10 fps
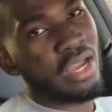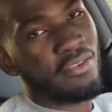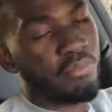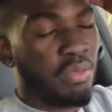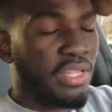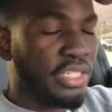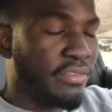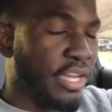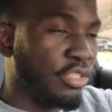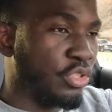tell I have
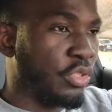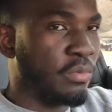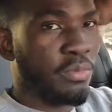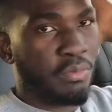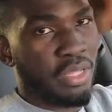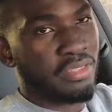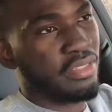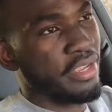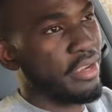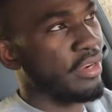plenty of headroom,
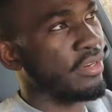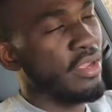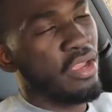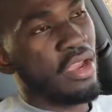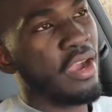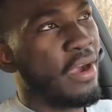plus the hair.